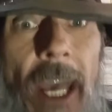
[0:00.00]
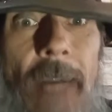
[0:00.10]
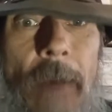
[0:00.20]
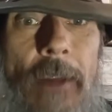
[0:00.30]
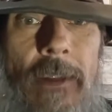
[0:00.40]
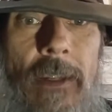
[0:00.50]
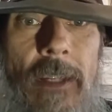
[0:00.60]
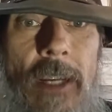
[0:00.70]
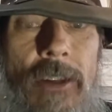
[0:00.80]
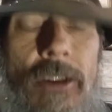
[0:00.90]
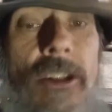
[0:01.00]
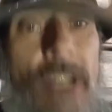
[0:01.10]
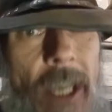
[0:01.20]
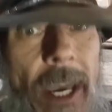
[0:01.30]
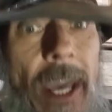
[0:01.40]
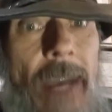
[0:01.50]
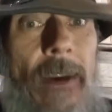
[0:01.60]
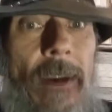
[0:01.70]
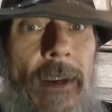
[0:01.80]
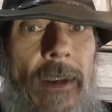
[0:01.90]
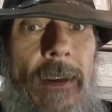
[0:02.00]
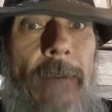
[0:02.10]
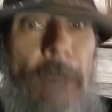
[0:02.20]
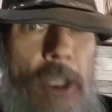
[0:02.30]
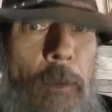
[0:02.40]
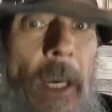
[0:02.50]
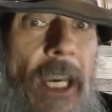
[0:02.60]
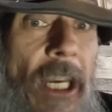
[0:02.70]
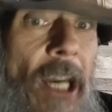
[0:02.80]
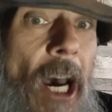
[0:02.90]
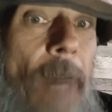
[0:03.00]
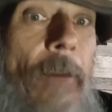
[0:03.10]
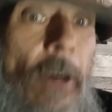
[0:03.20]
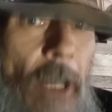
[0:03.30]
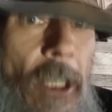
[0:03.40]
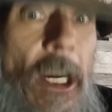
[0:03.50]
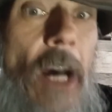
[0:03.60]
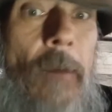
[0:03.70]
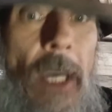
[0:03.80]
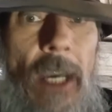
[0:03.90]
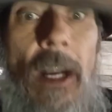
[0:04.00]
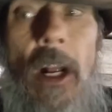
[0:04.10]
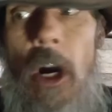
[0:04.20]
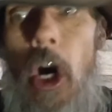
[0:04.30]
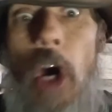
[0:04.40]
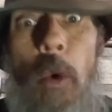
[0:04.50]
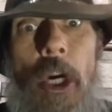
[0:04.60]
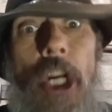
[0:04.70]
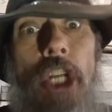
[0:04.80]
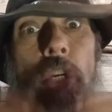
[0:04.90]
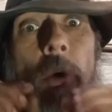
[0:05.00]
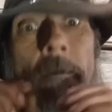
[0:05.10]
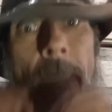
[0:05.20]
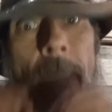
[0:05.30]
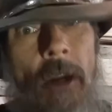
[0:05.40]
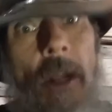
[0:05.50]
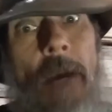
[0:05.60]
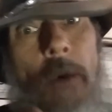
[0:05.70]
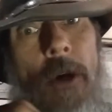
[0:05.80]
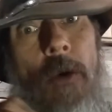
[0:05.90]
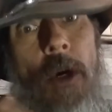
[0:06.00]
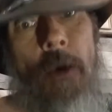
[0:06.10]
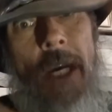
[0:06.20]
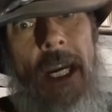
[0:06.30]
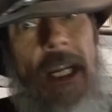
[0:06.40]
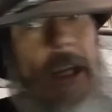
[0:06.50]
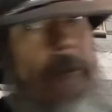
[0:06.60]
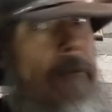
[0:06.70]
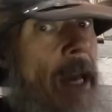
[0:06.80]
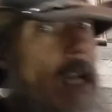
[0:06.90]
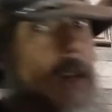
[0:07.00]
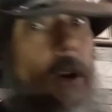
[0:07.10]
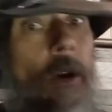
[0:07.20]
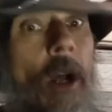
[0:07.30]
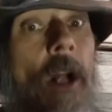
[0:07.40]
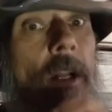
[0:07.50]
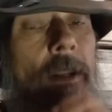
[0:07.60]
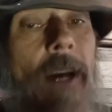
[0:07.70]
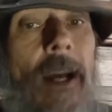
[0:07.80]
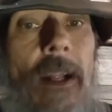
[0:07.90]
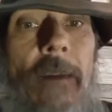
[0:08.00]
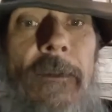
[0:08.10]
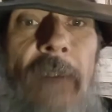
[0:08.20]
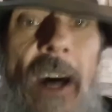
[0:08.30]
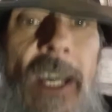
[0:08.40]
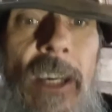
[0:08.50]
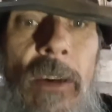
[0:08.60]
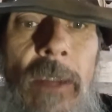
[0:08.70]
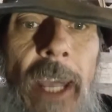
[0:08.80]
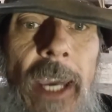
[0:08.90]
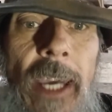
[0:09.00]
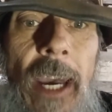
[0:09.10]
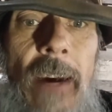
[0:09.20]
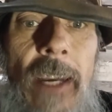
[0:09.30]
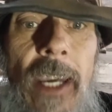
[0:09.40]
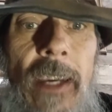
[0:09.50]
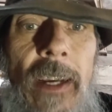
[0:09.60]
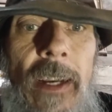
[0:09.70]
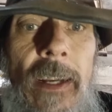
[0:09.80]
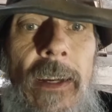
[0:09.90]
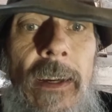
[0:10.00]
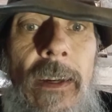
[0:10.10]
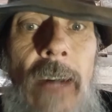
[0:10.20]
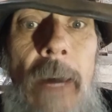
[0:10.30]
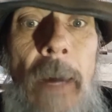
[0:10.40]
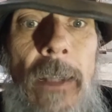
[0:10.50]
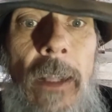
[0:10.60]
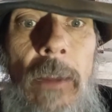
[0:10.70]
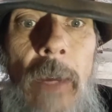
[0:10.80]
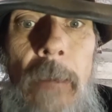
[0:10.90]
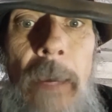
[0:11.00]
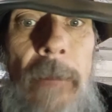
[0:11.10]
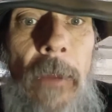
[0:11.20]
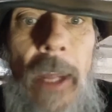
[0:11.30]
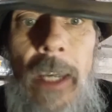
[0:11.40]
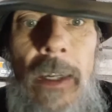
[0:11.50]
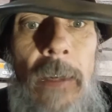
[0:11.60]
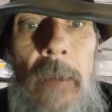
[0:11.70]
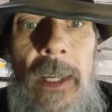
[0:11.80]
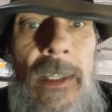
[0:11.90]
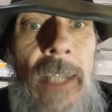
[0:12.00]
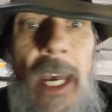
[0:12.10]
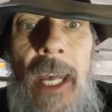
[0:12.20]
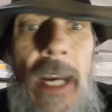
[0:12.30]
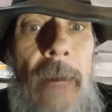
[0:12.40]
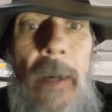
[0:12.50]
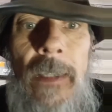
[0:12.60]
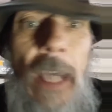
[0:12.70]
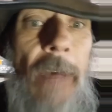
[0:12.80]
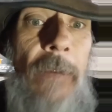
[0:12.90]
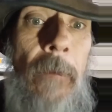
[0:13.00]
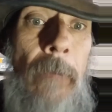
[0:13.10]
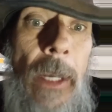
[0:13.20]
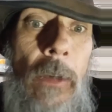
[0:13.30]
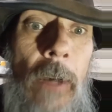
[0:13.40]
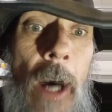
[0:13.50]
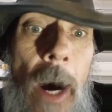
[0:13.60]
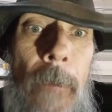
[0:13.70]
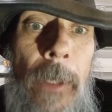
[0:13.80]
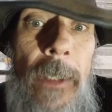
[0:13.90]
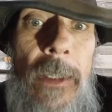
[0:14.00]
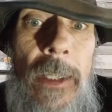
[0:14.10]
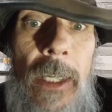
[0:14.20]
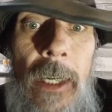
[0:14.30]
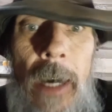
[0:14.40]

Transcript: brothers and sisters, see, for speaking up, they're going to tell me, oh, we're going to do a mental, we're getting a medical. Fuck you, Lake County. How about the 3 people that could have been dead? How about that for mental competency? How